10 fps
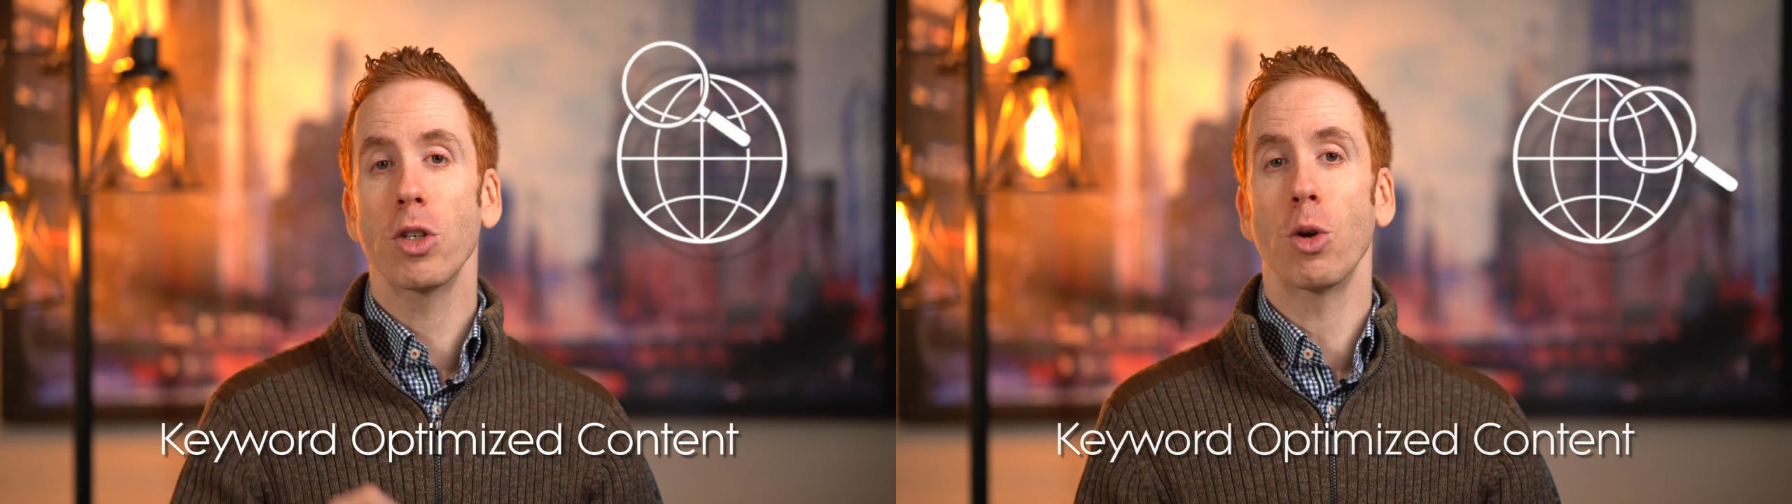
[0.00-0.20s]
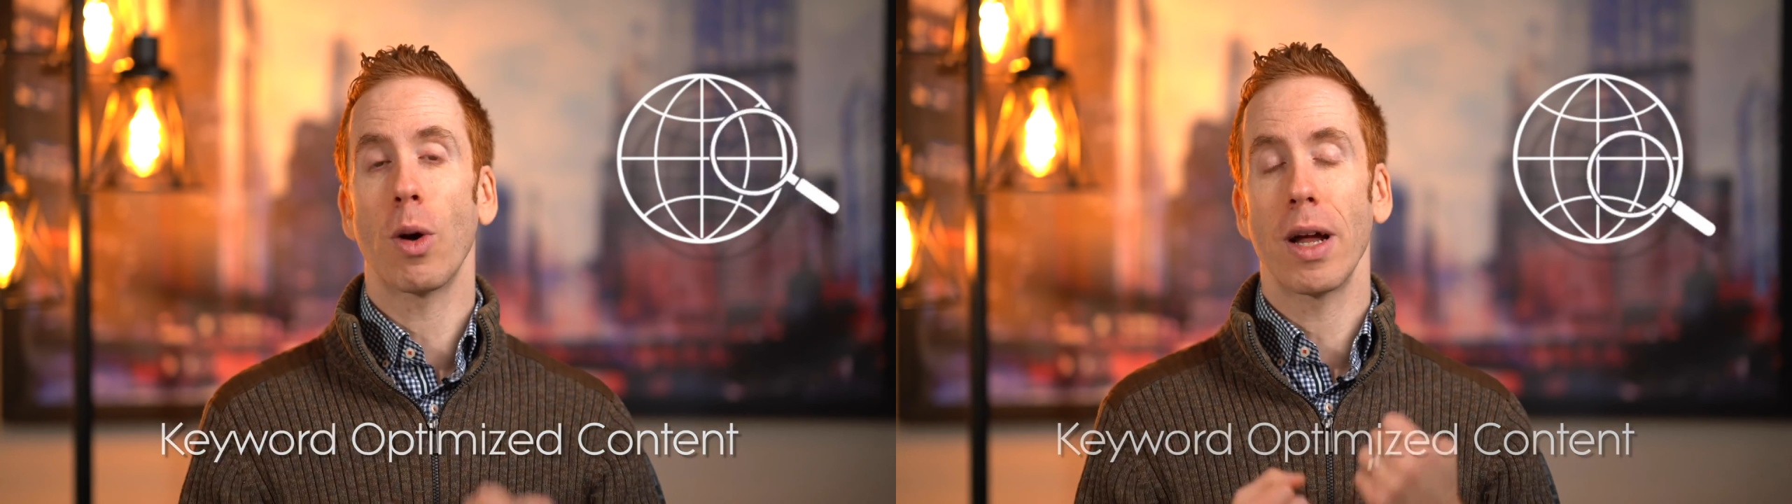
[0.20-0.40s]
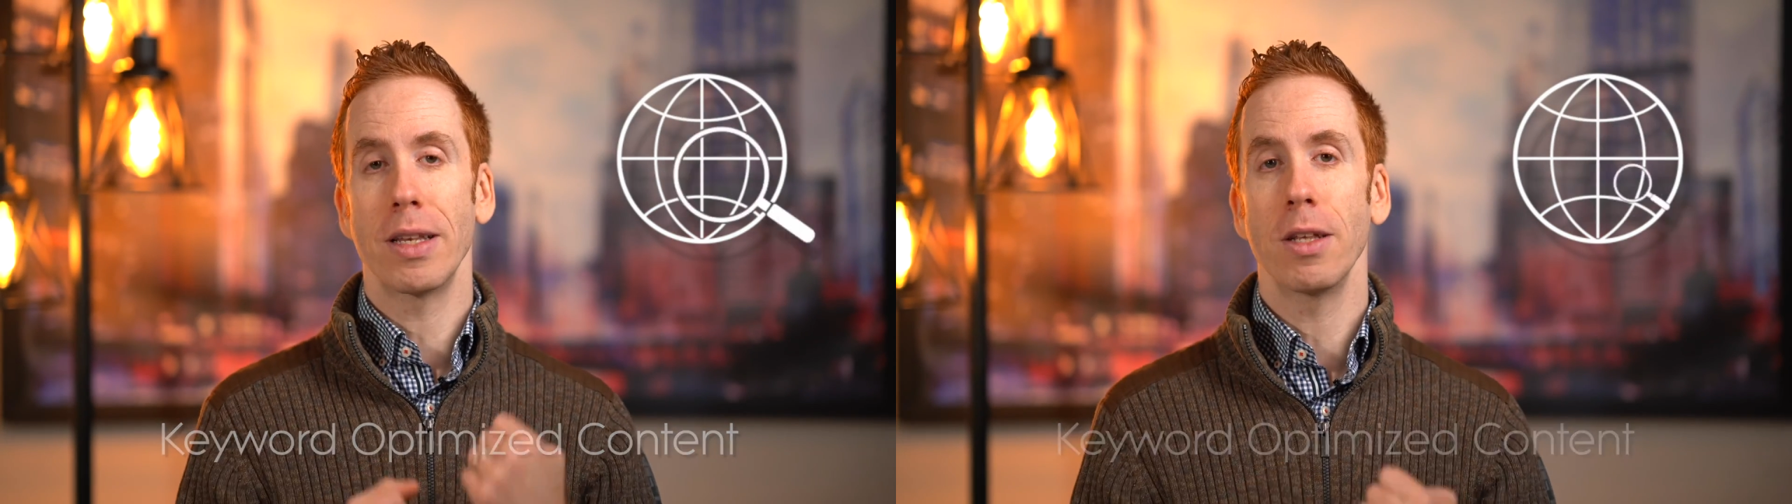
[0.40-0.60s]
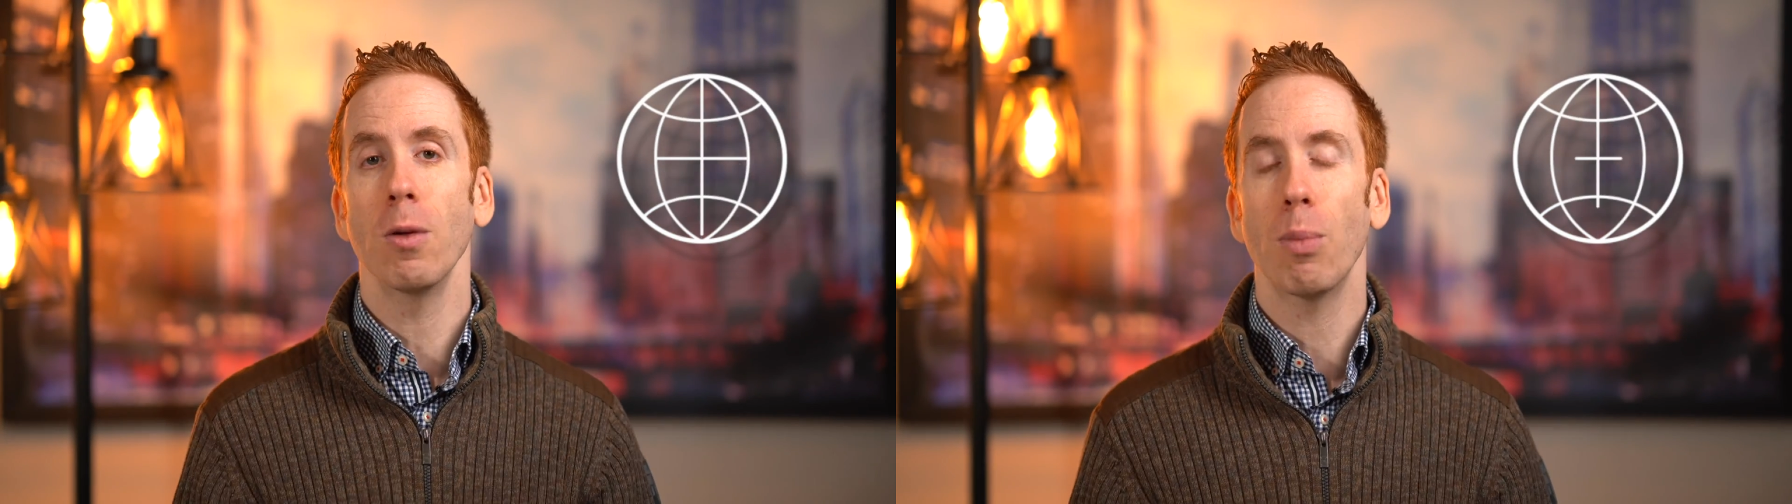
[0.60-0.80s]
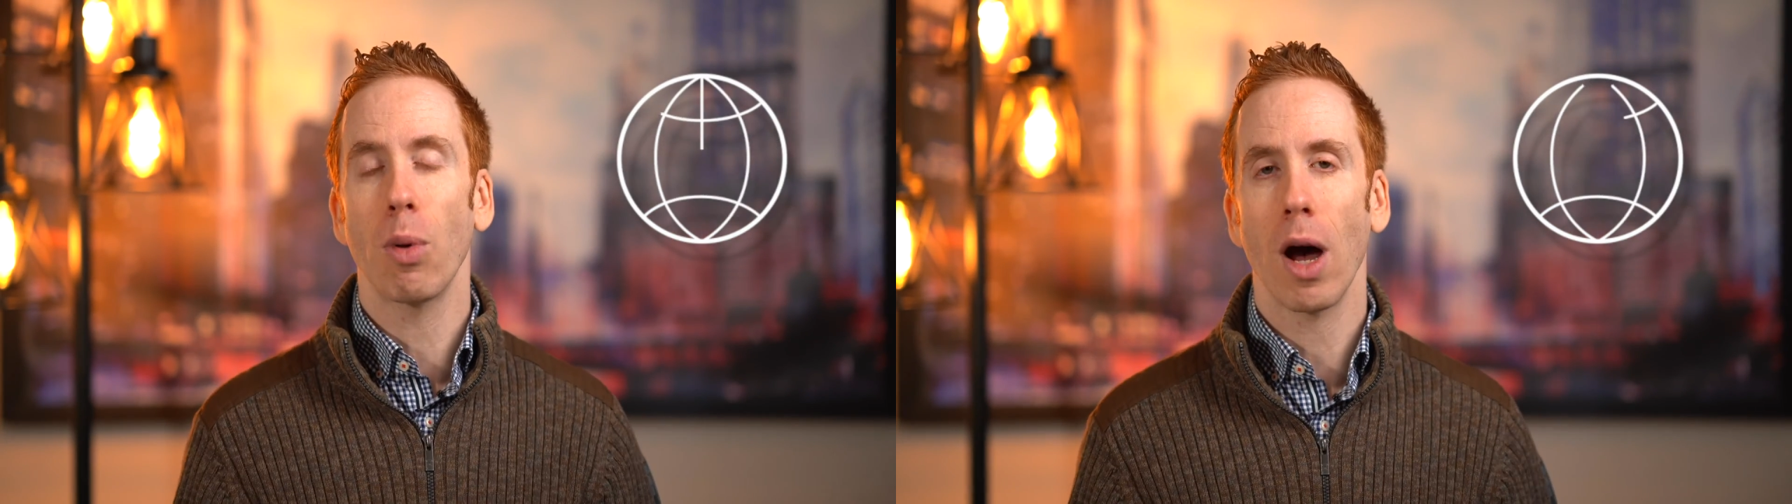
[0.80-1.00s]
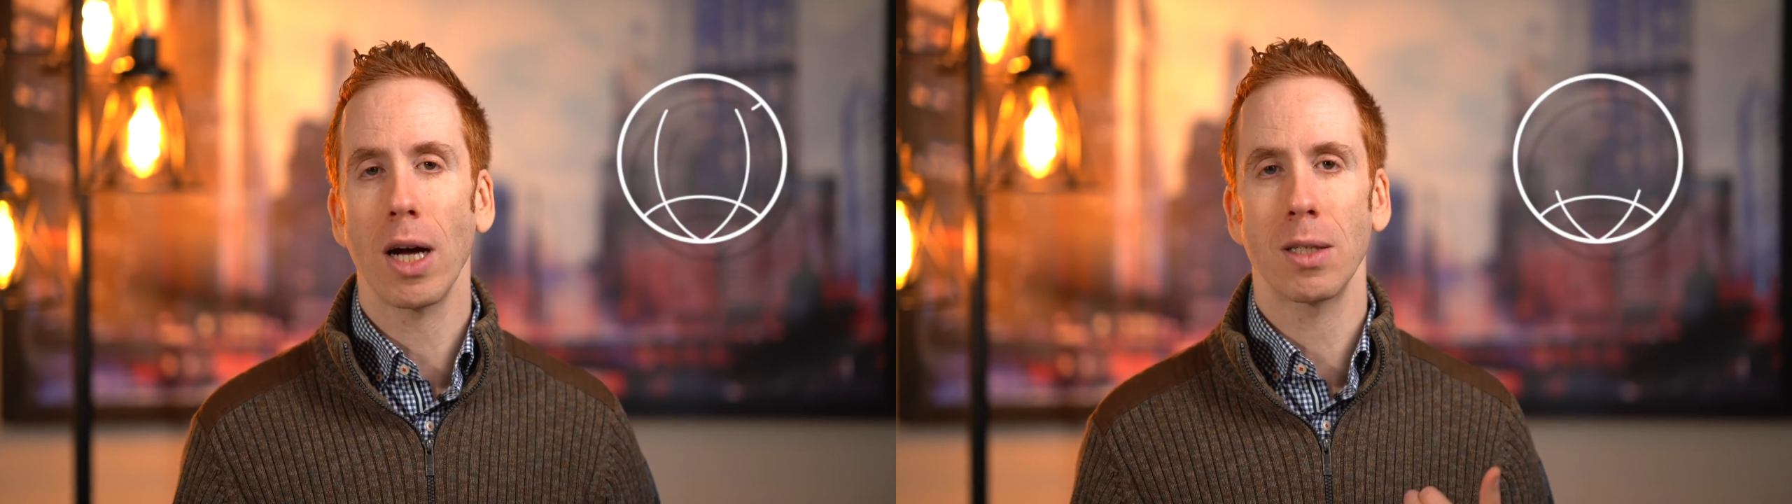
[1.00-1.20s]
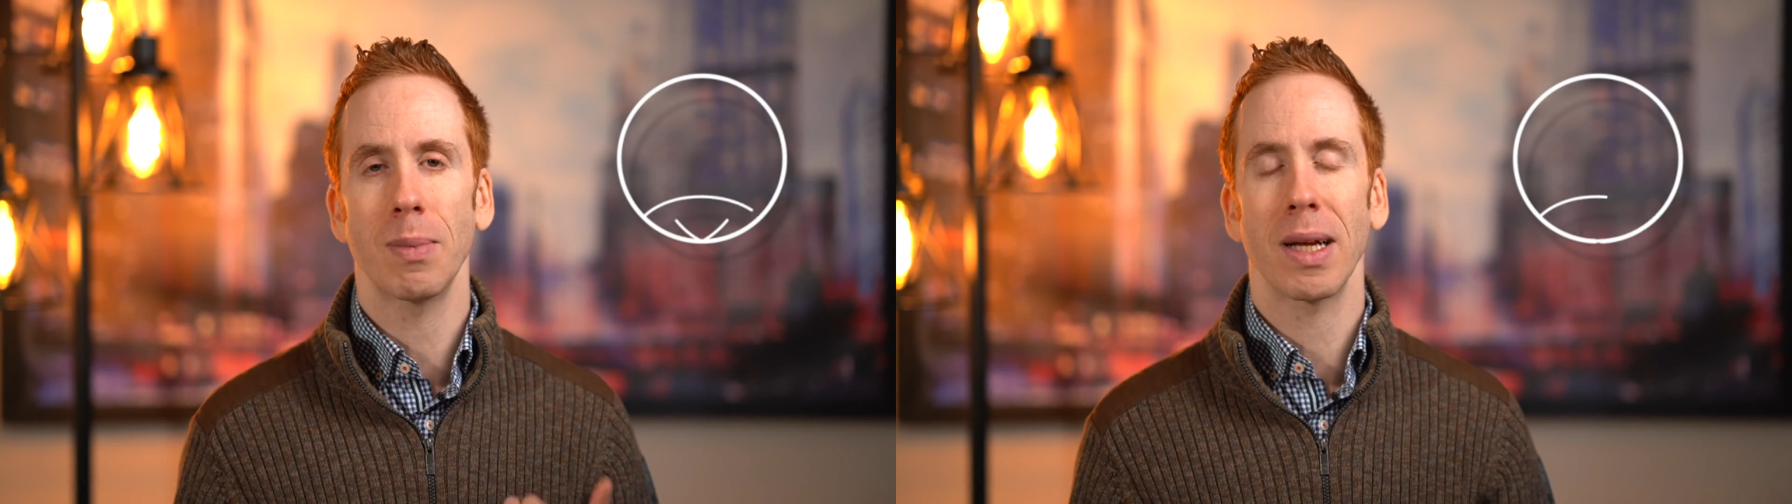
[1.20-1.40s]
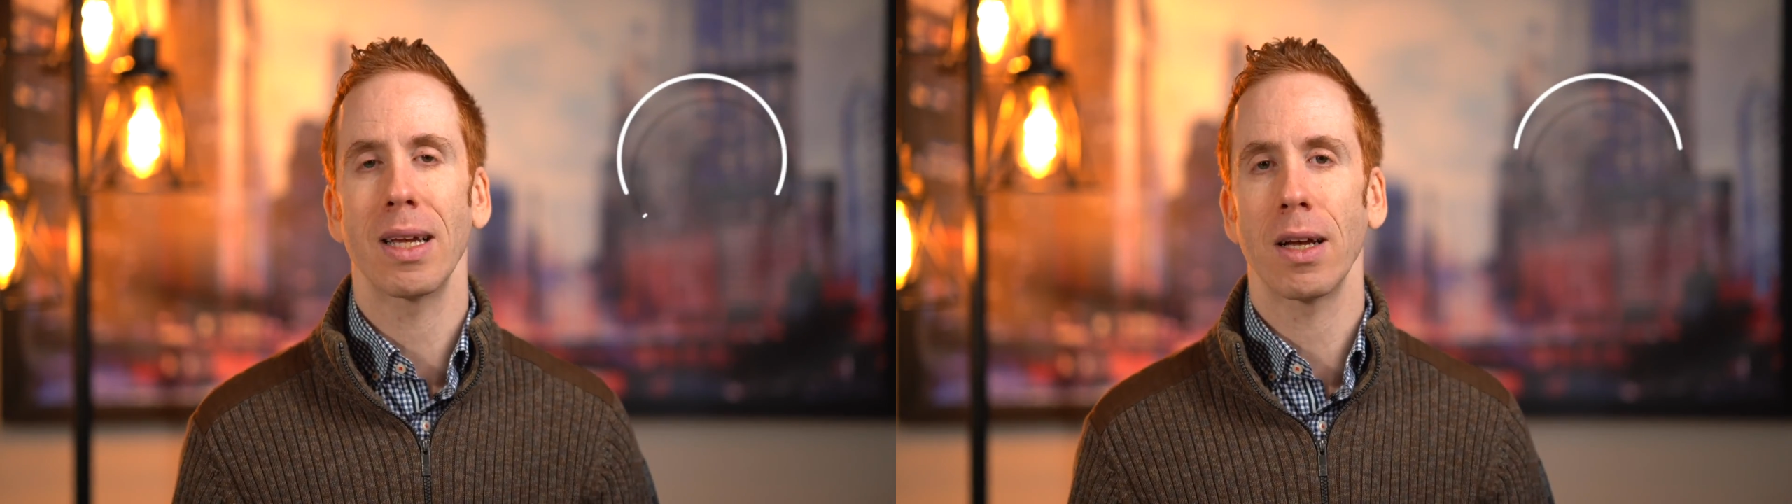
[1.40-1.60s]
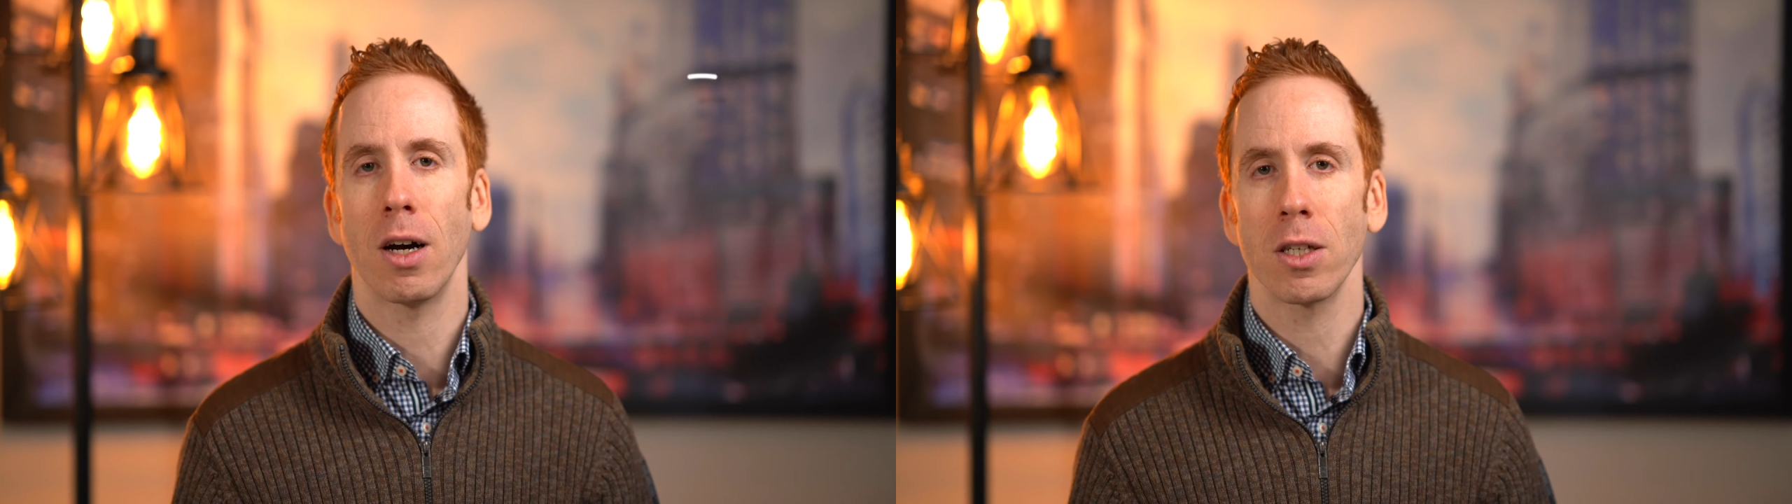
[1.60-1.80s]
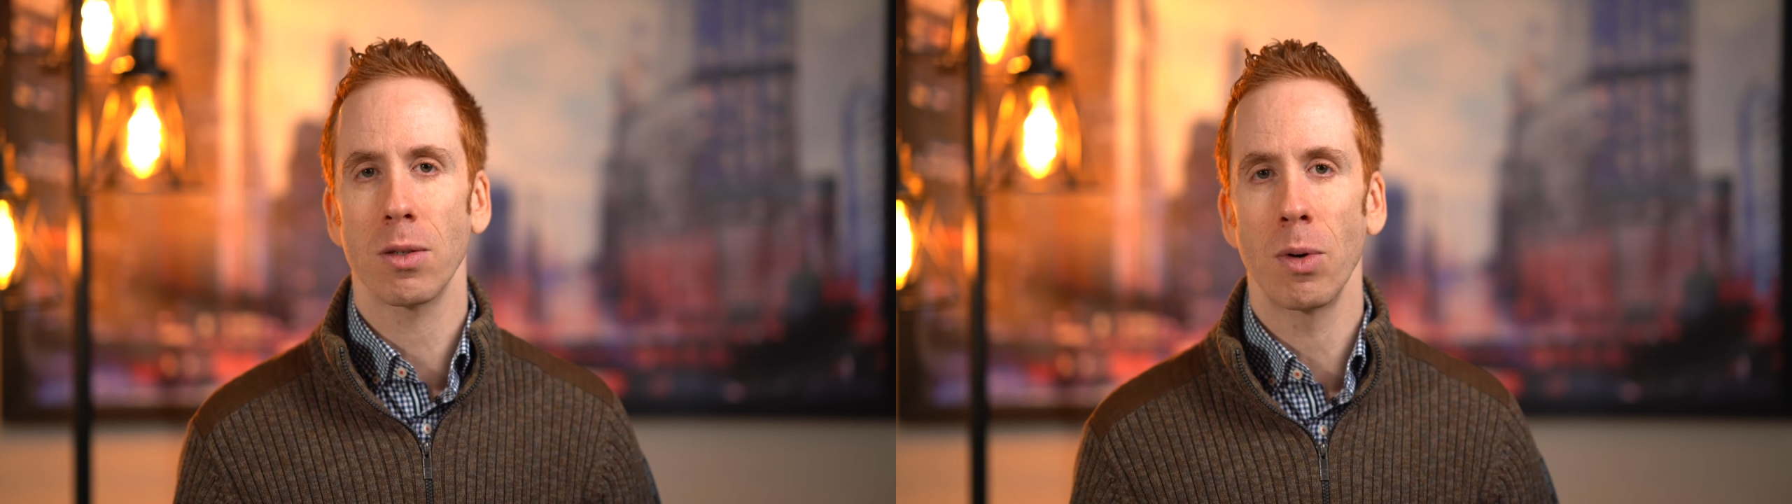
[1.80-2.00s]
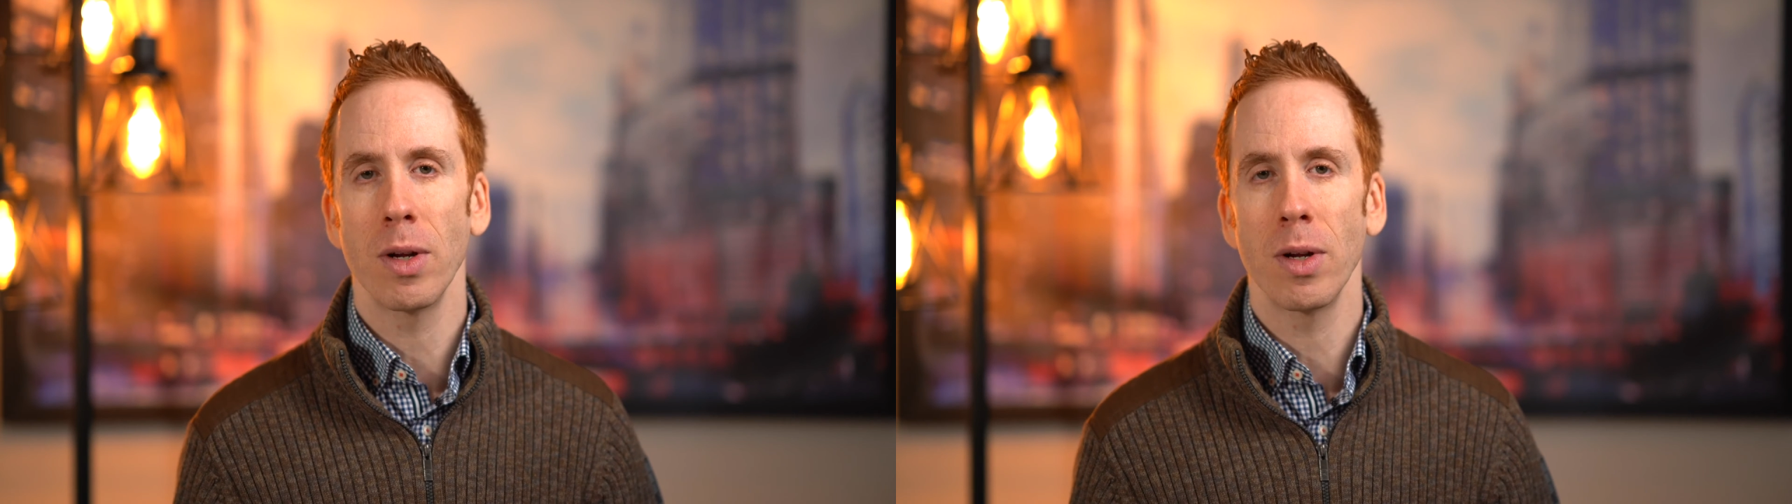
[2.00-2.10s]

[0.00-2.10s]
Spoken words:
your ideal prospect and customer